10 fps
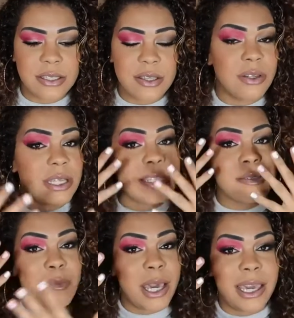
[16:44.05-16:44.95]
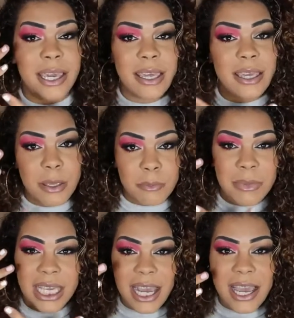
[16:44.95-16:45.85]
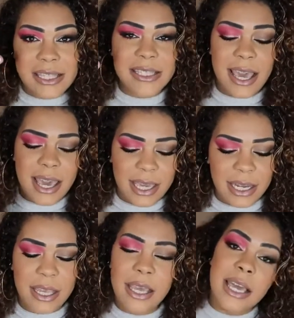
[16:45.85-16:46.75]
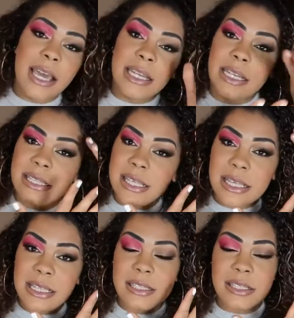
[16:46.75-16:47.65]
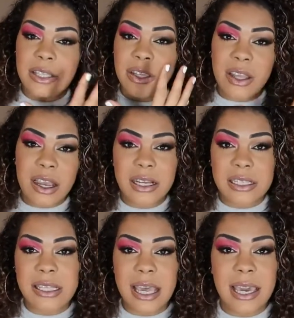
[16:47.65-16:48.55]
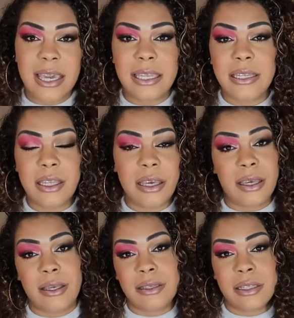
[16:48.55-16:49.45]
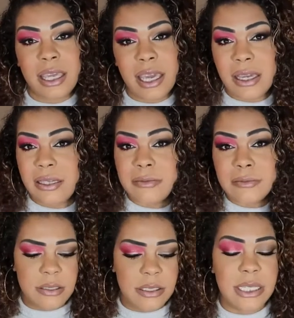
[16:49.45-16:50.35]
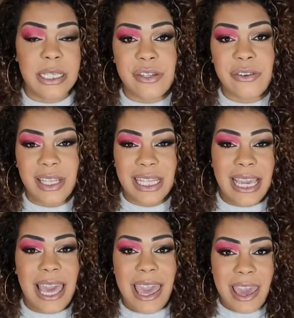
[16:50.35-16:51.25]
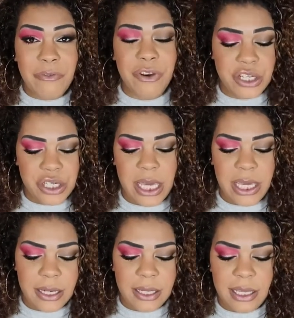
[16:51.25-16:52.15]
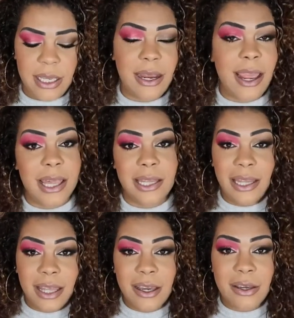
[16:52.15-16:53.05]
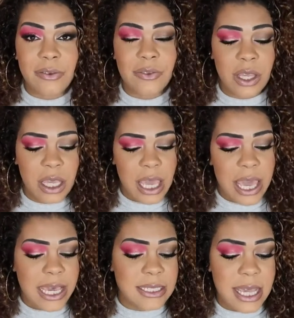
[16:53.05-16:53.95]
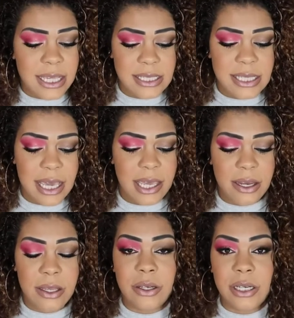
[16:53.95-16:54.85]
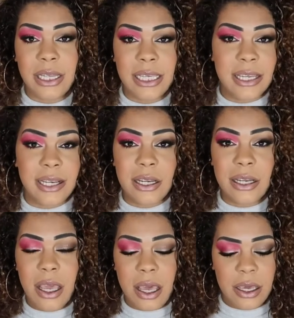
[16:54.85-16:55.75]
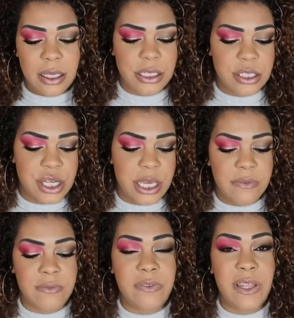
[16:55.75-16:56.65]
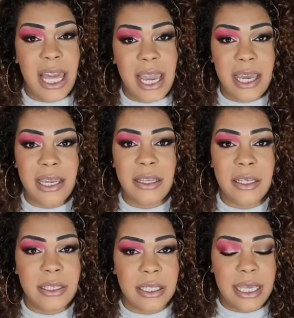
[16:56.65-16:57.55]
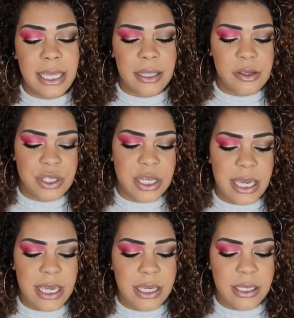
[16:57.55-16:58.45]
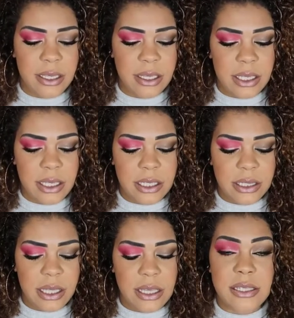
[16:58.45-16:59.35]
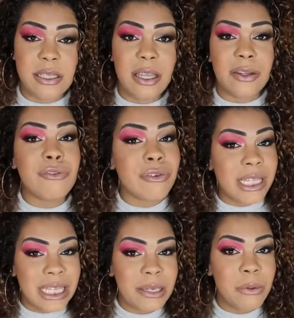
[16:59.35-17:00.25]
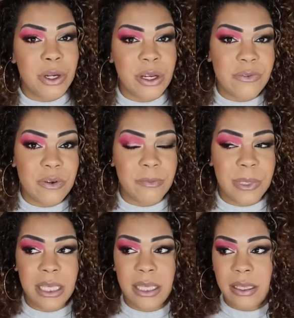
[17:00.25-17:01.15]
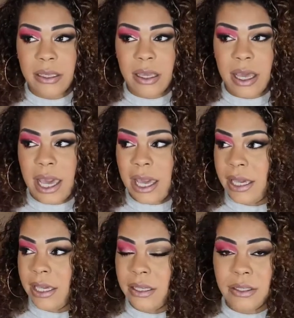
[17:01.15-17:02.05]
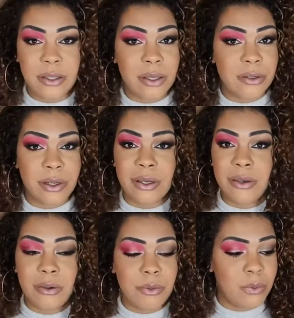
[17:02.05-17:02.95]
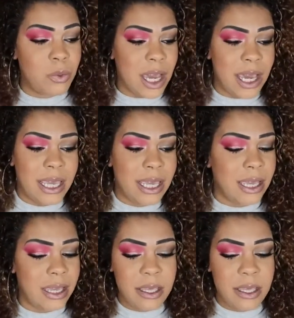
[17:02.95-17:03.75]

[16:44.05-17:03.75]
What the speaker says: So this is my Mikai side, and this is the dark side. Yeah, literally every shade in here I love. As I said earlier, the shade Fla, the yellow shade, does not really work for me. I don't know why.